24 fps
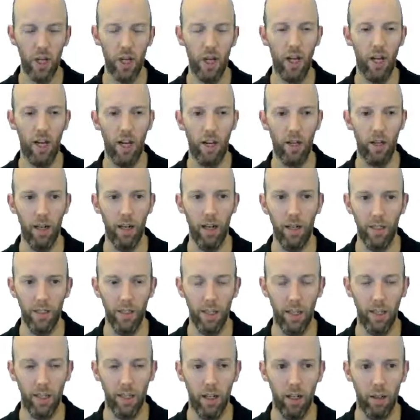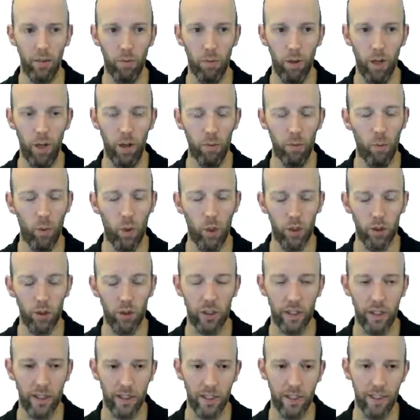and what
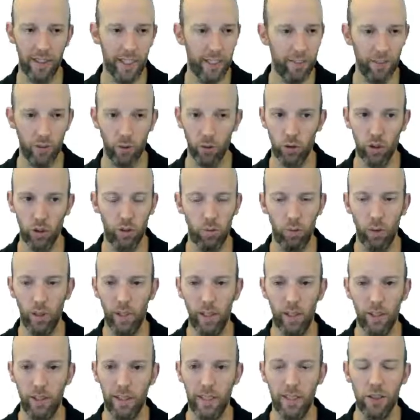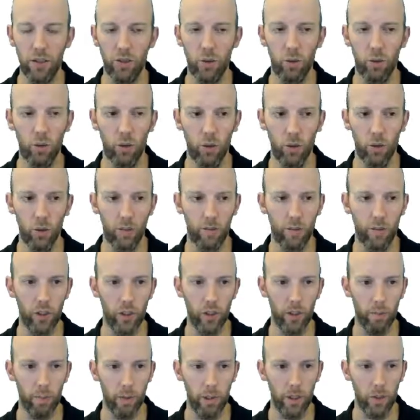is the default software that's installed on all of your
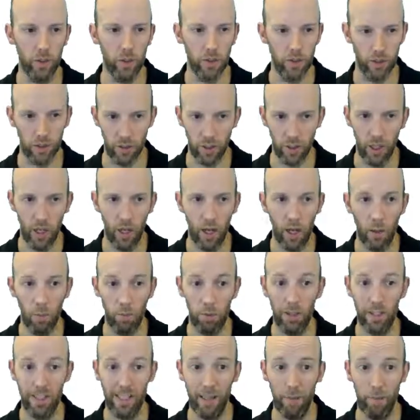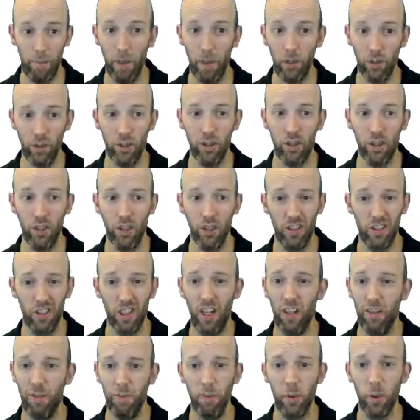computers. Print out posters on the
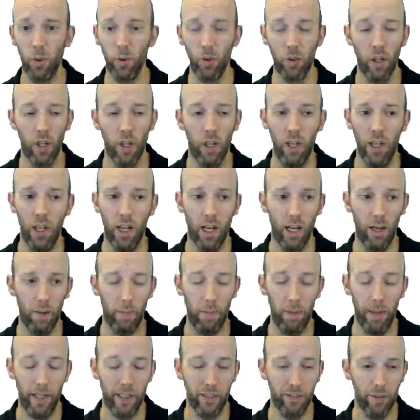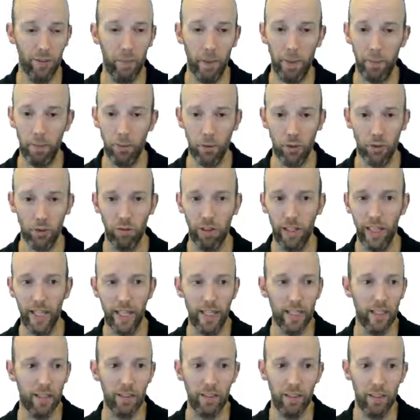staff board, things for people to read
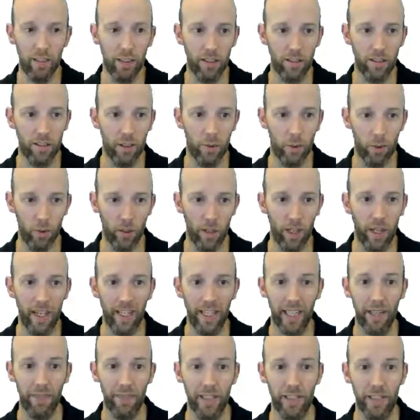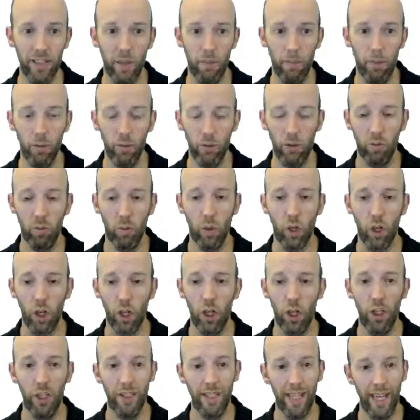and so on. Give examples of what
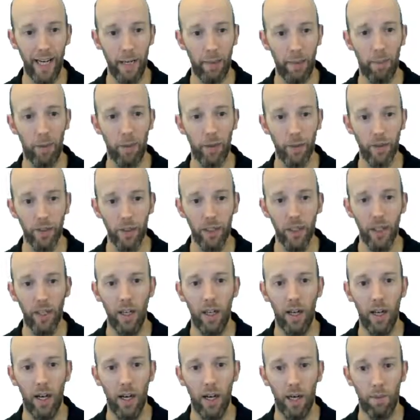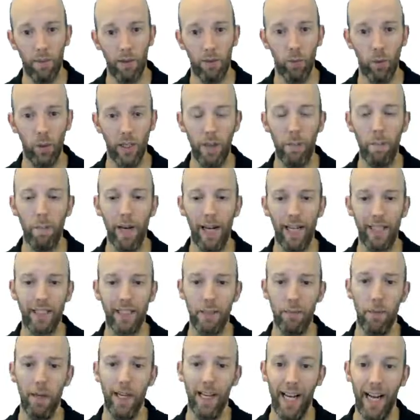could happen and what impact it
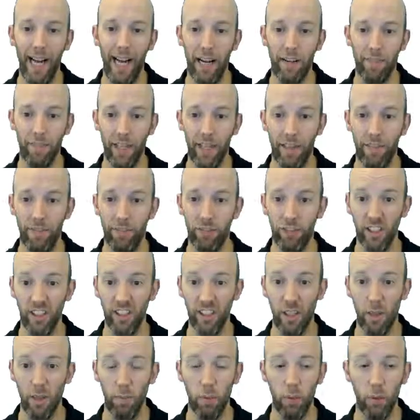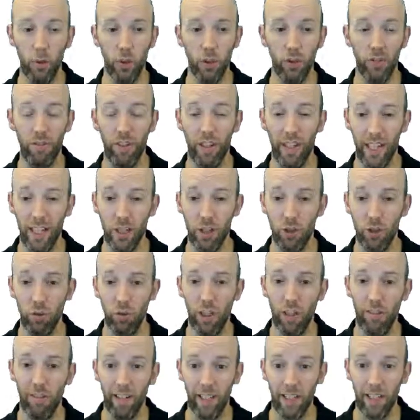might have if, for example, your financial
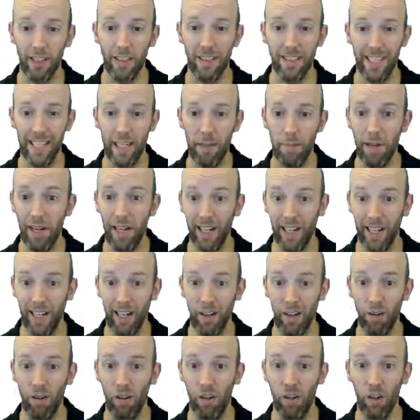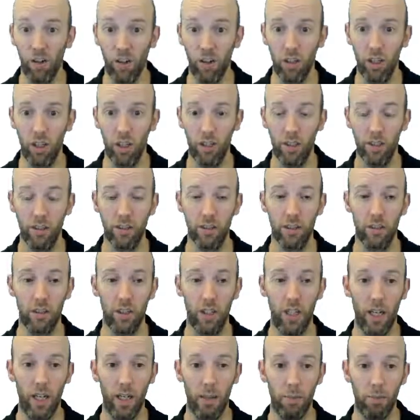director's email account got
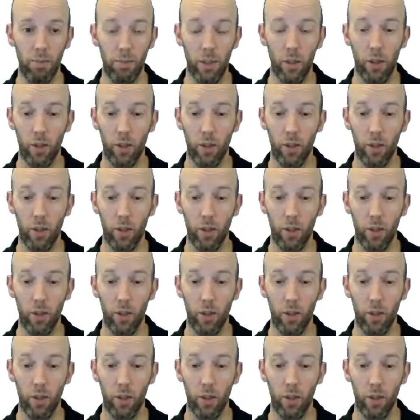got